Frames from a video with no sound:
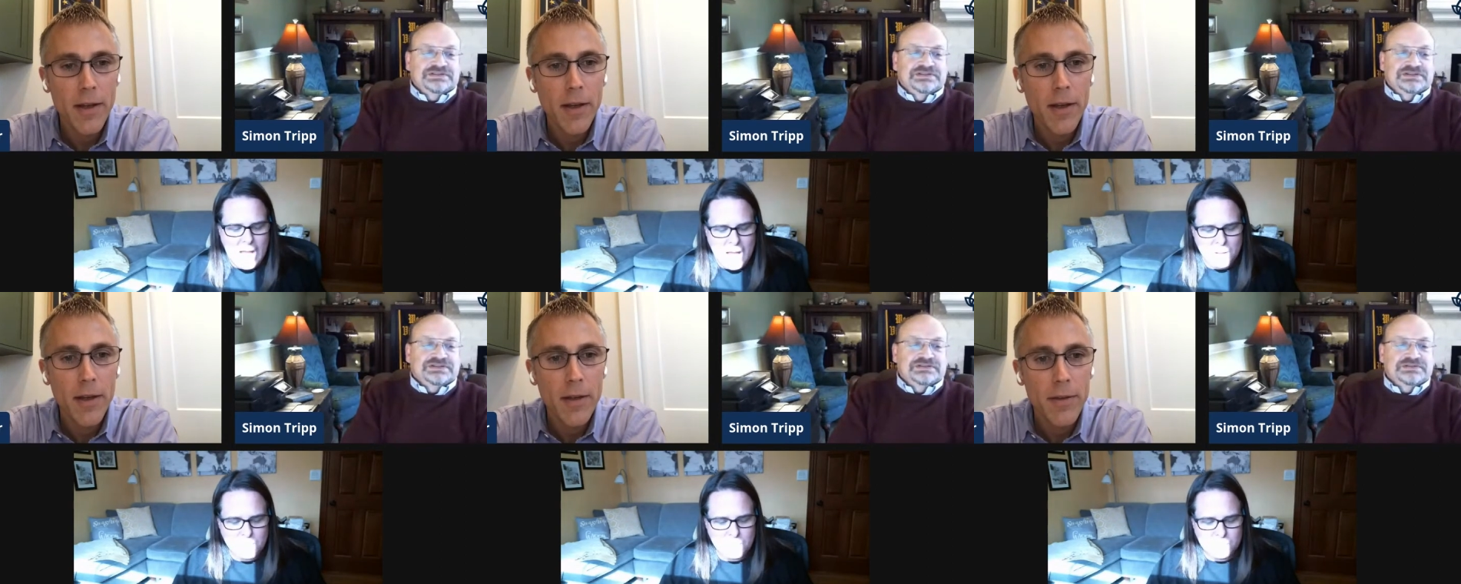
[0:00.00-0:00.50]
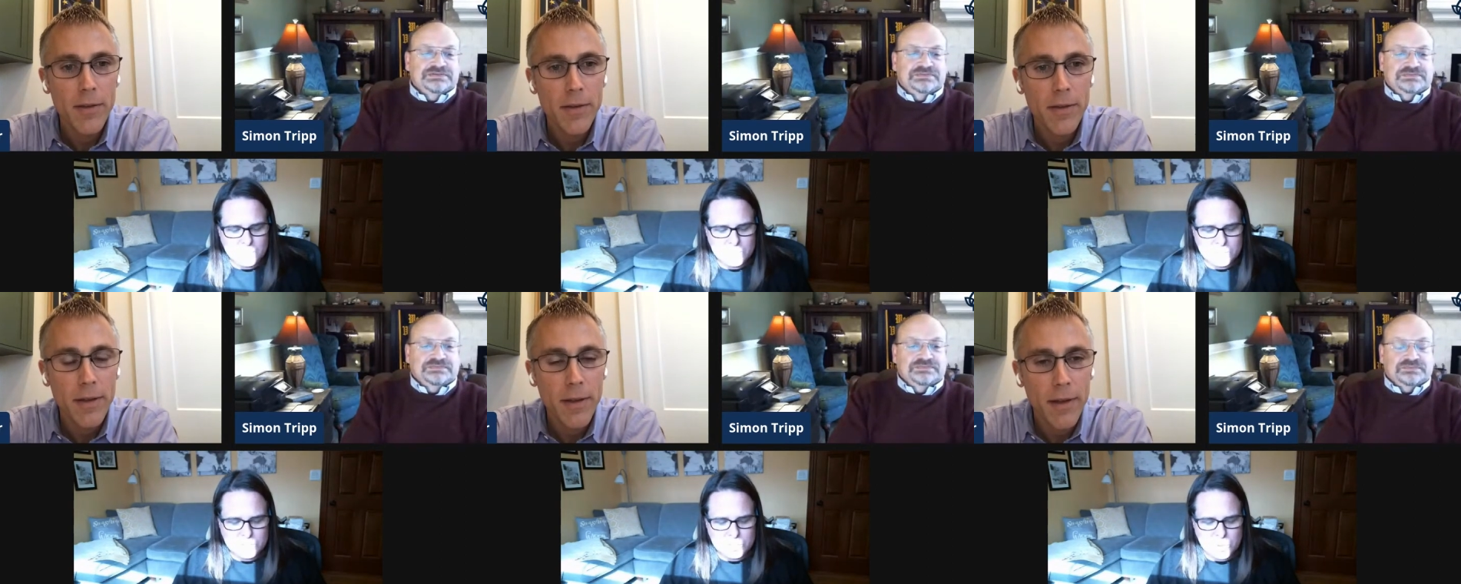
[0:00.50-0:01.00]
Speaker 1: Um,
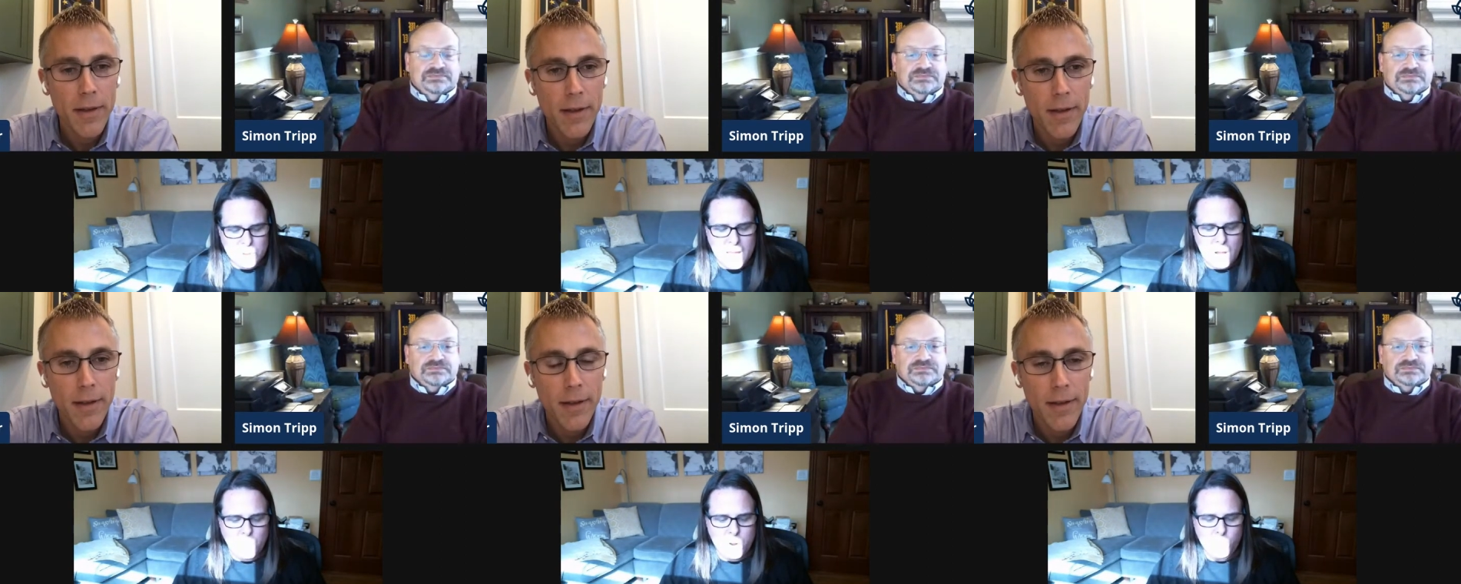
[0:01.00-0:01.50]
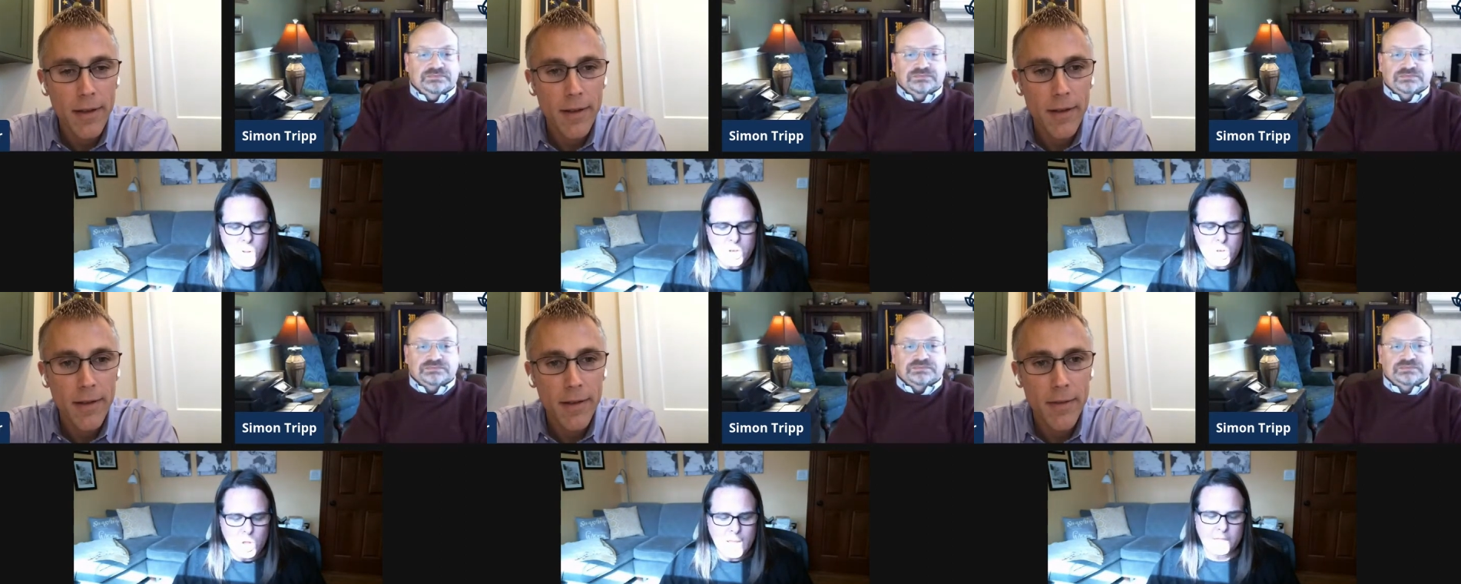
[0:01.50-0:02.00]
so yeah, when we
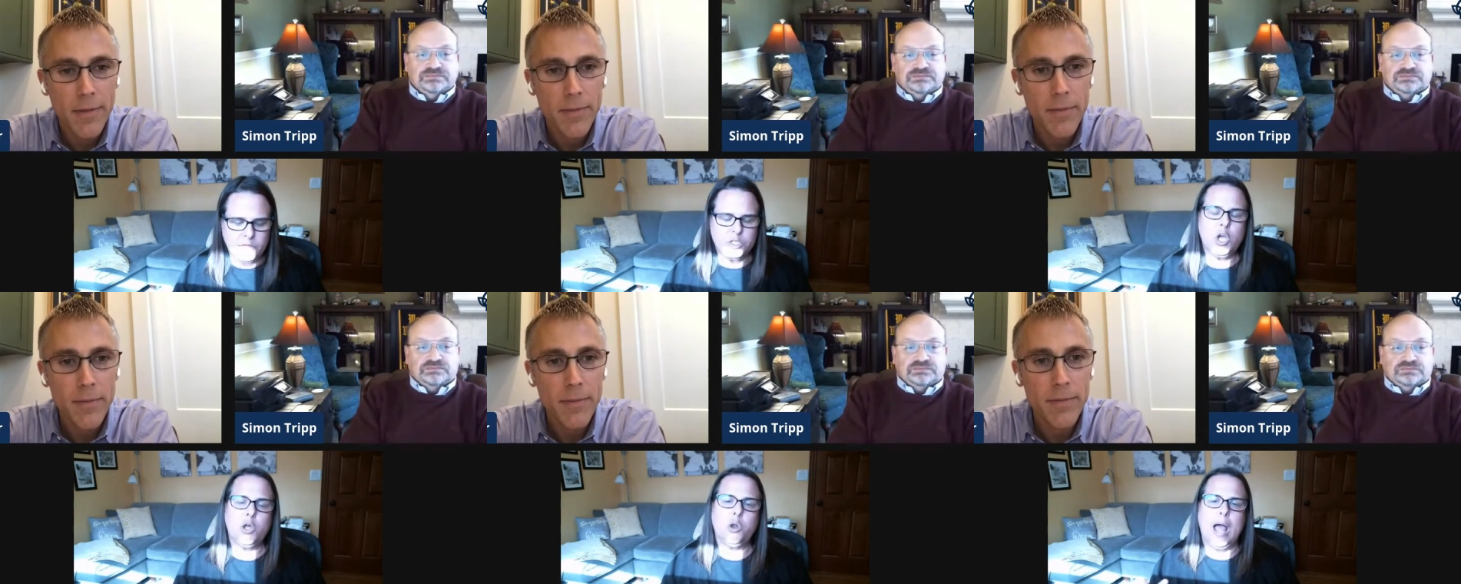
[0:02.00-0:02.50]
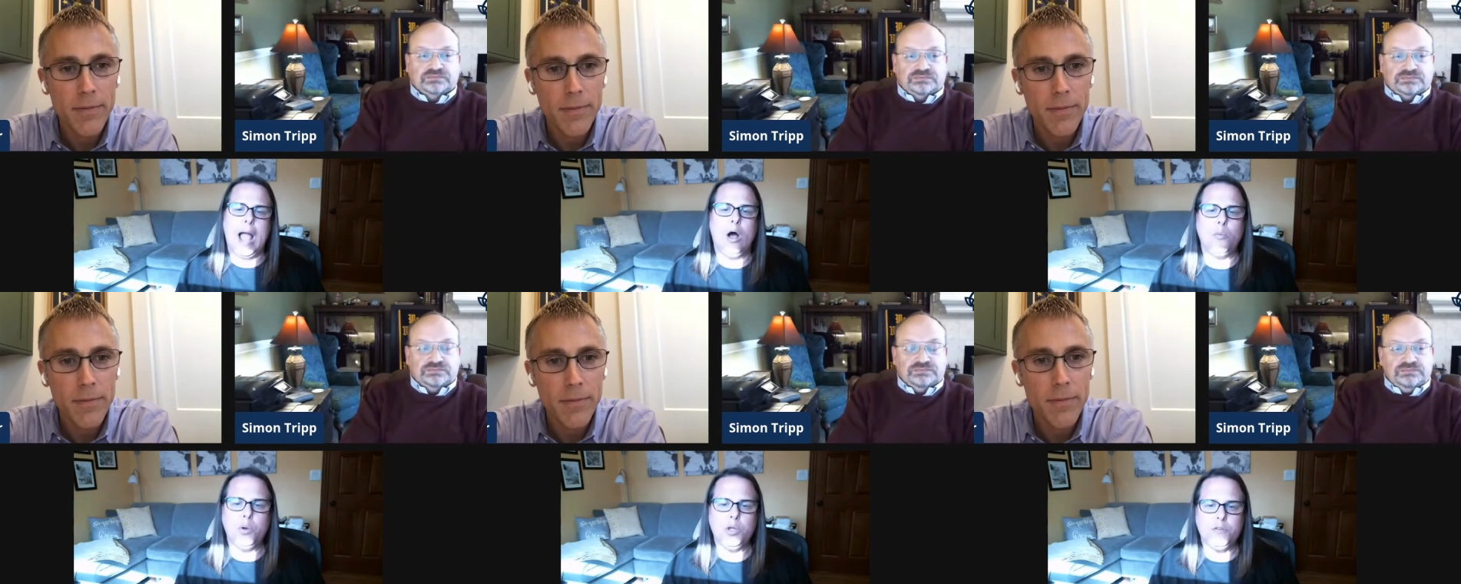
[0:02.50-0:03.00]
look at the total
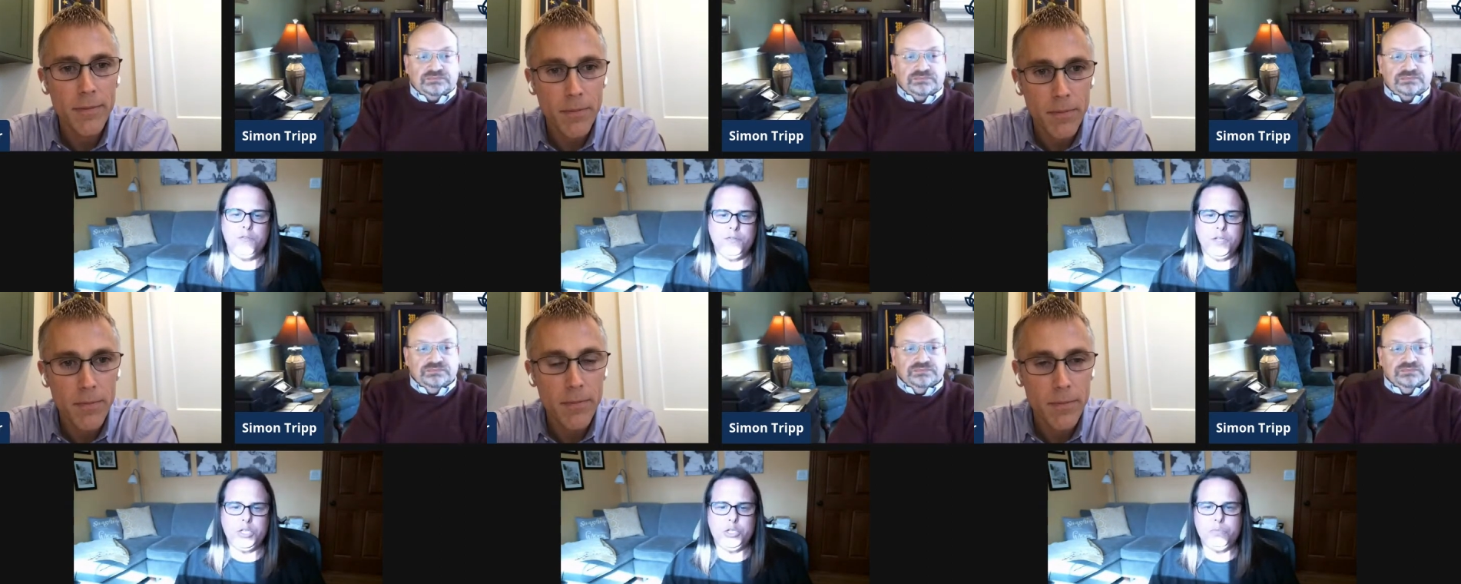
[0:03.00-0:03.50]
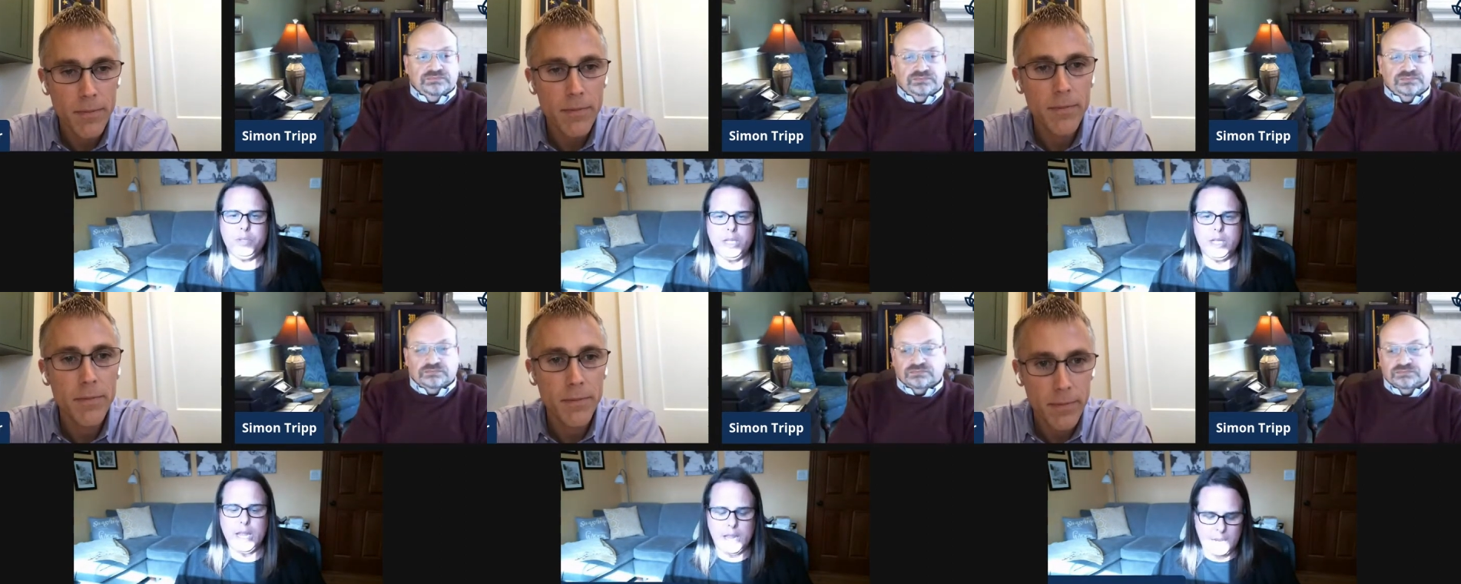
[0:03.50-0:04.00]
output of 52
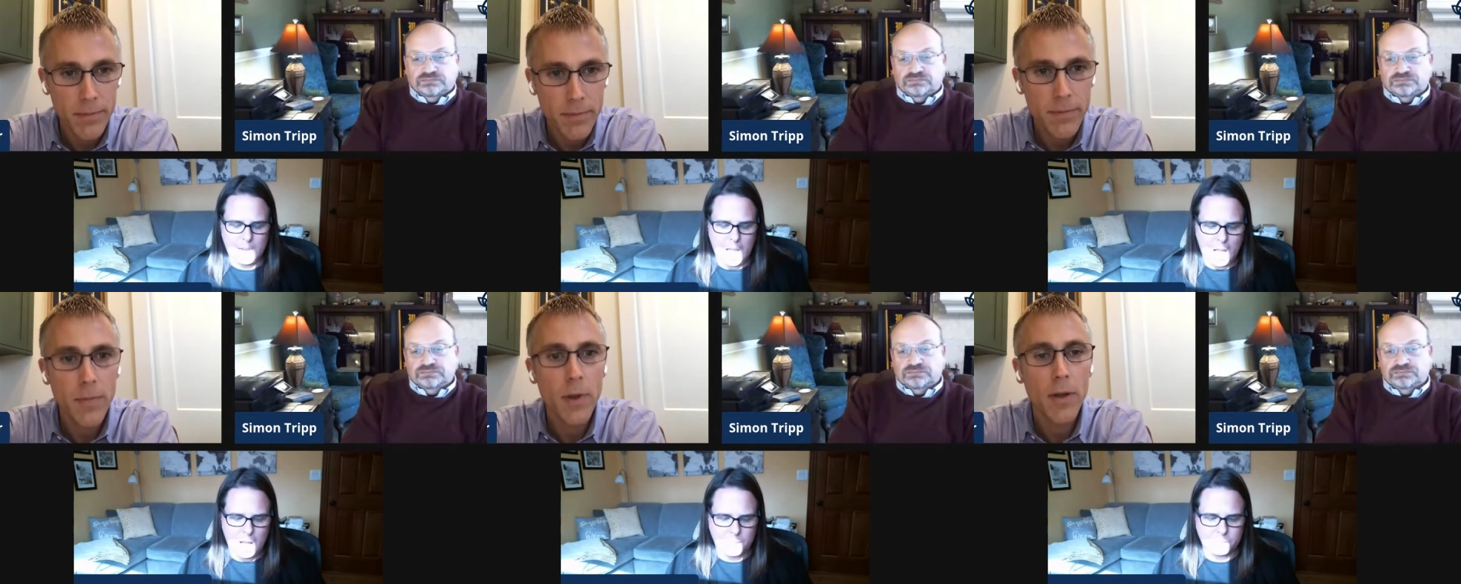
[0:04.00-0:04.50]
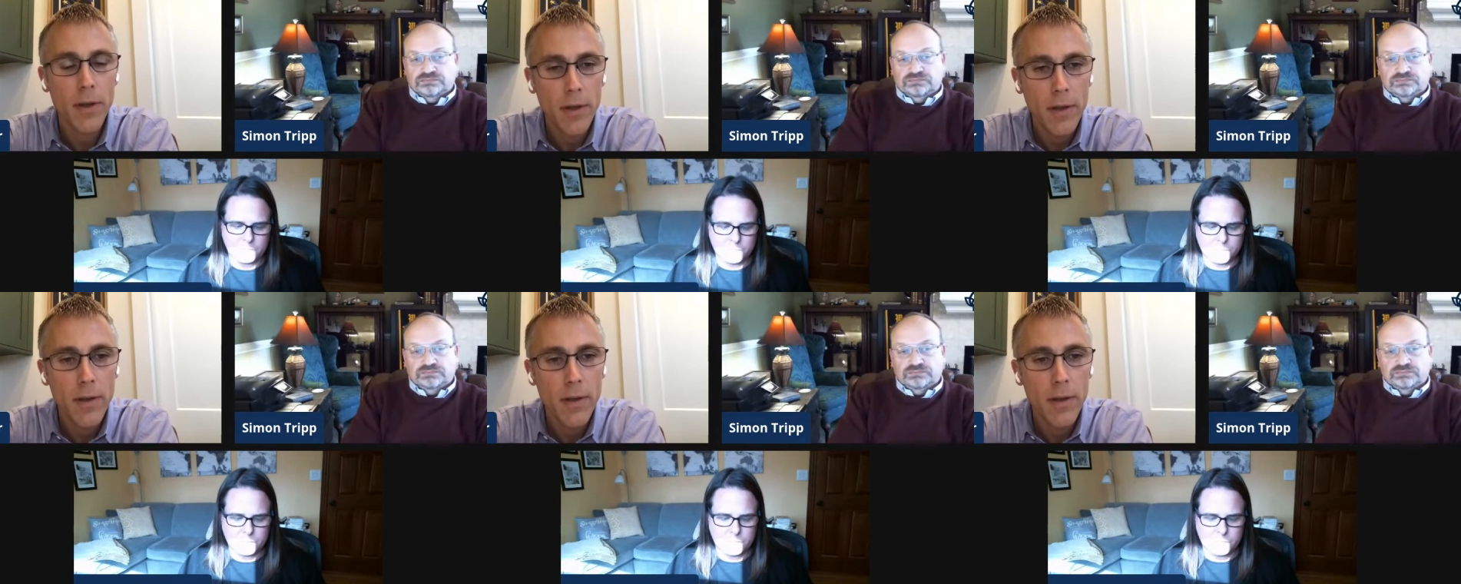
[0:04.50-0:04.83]
billion, um,